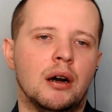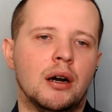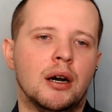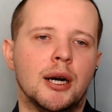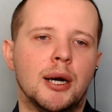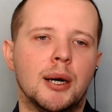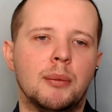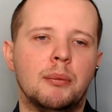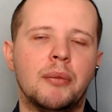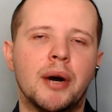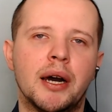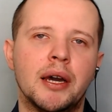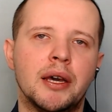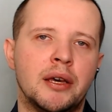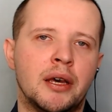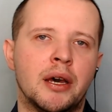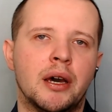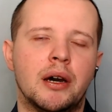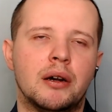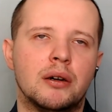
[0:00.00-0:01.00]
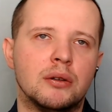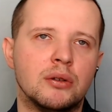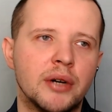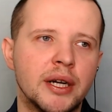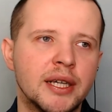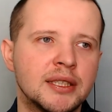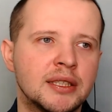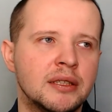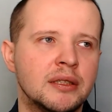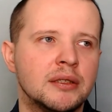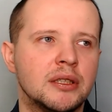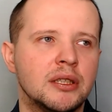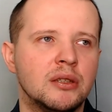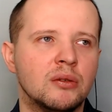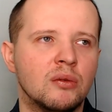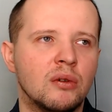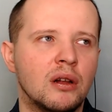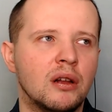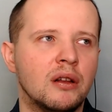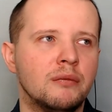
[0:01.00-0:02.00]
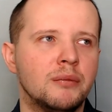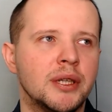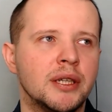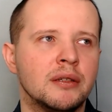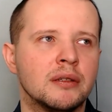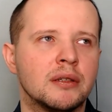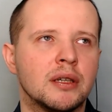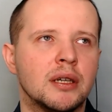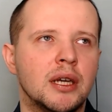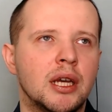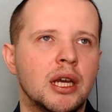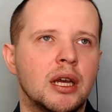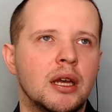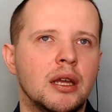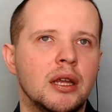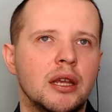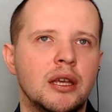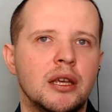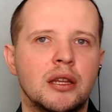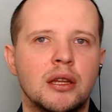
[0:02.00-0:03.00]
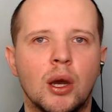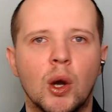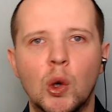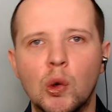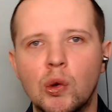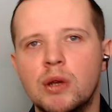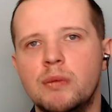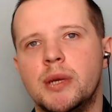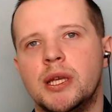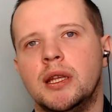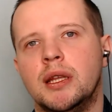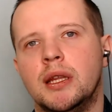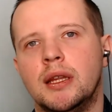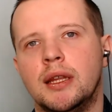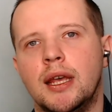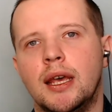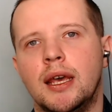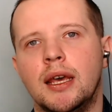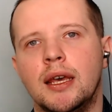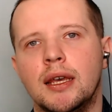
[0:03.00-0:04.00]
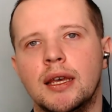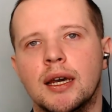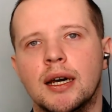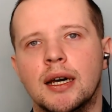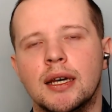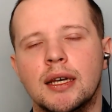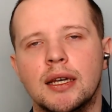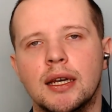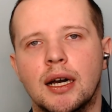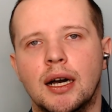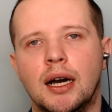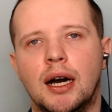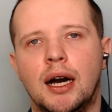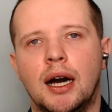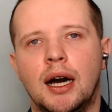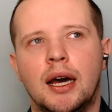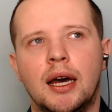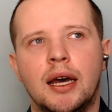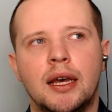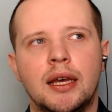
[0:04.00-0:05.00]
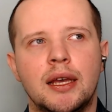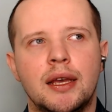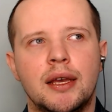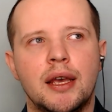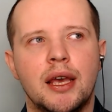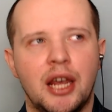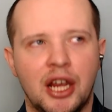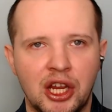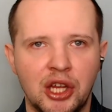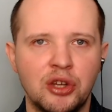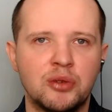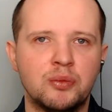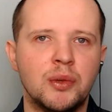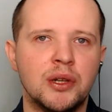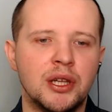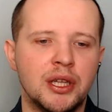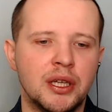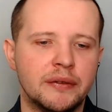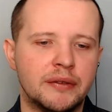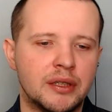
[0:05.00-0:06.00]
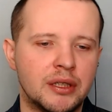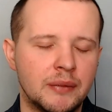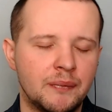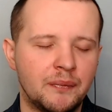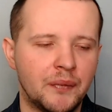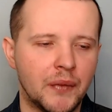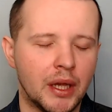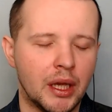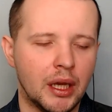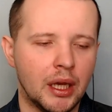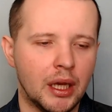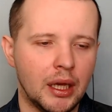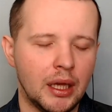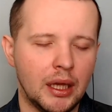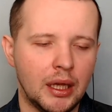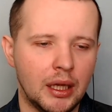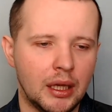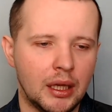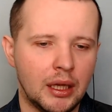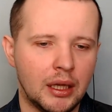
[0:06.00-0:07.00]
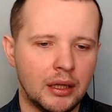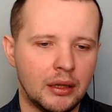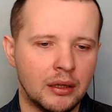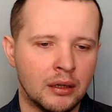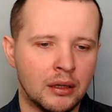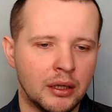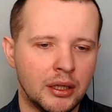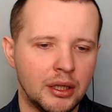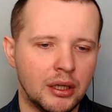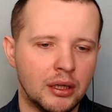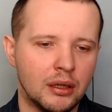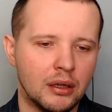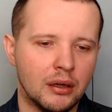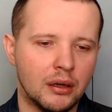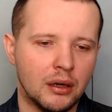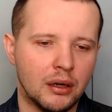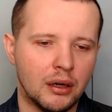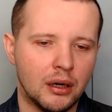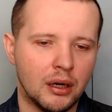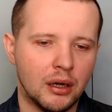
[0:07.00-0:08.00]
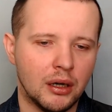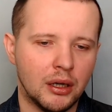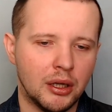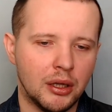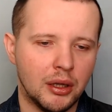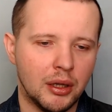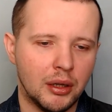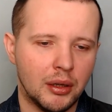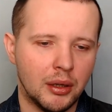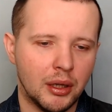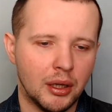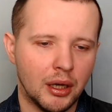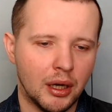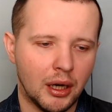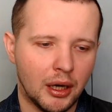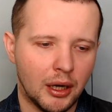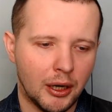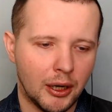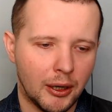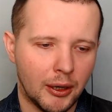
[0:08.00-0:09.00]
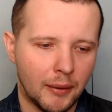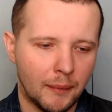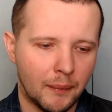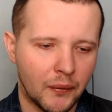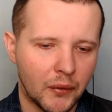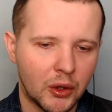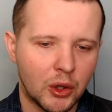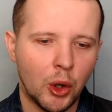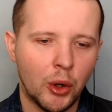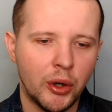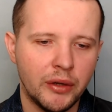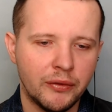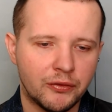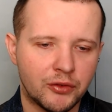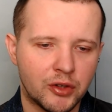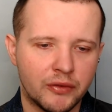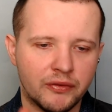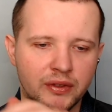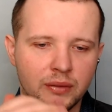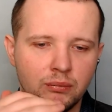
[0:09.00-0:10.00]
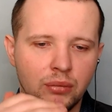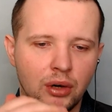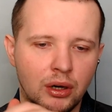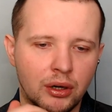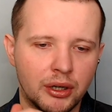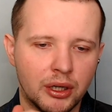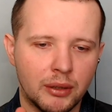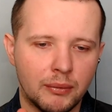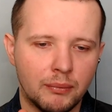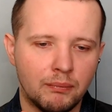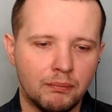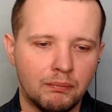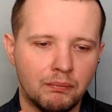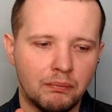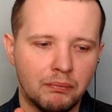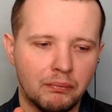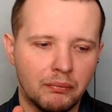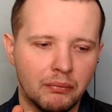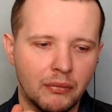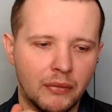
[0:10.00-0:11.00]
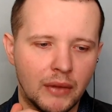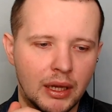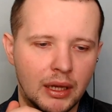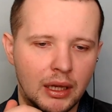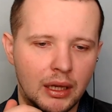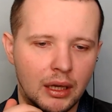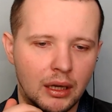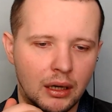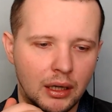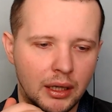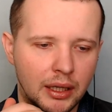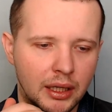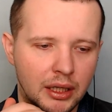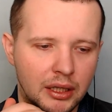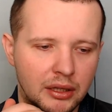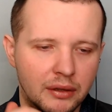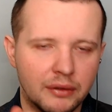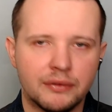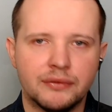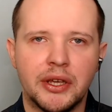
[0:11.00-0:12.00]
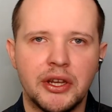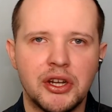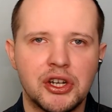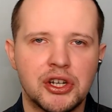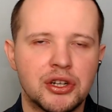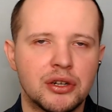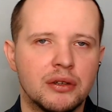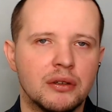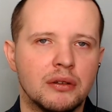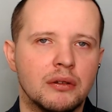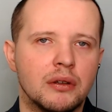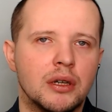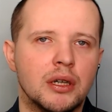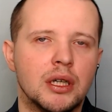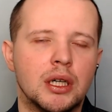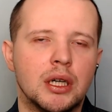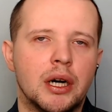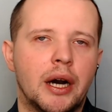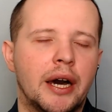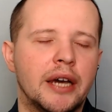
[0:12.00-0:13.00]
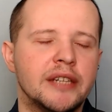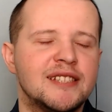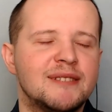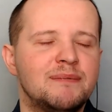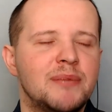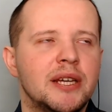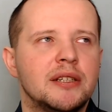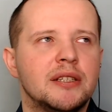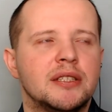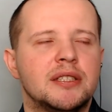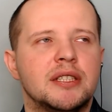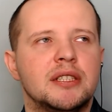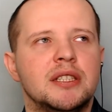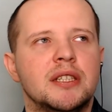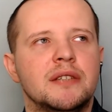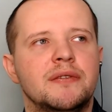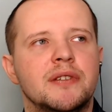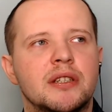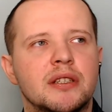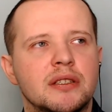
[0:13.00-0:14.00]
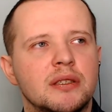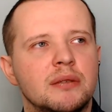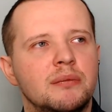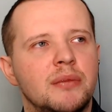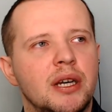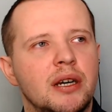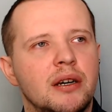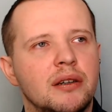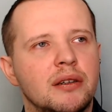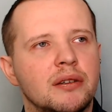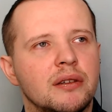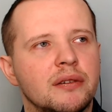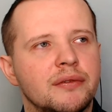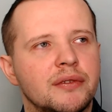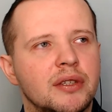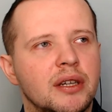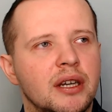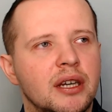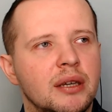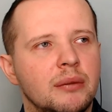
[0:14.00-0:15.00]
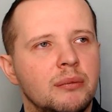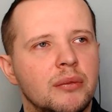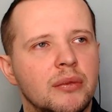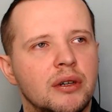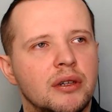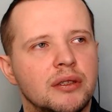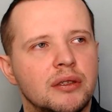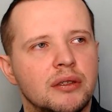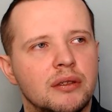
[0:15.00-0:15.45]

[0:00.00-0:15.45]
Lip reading: my recent involvement in women in AI. I'm a huge believer in going from the bottom innovation, I spend a significant amount of time